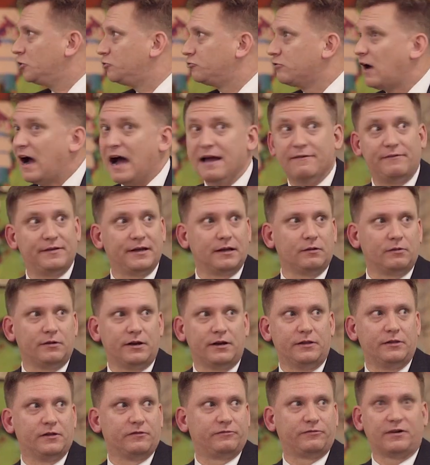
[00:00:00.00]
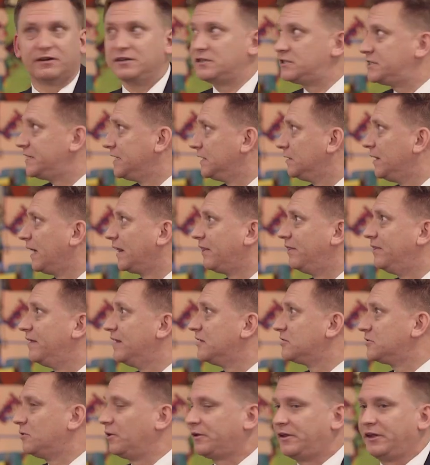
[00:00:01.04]
driving in the front seat like
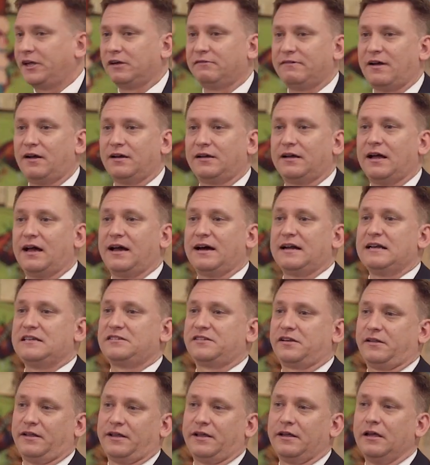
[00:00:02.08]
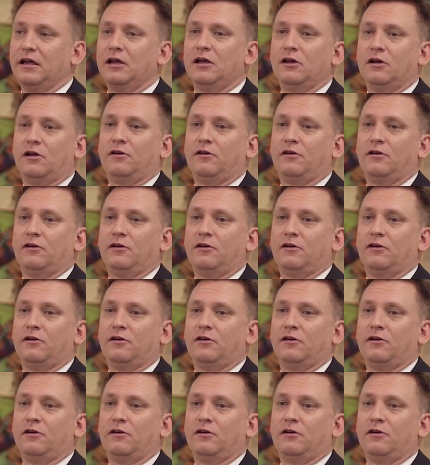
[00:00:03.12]
this, looking around constantly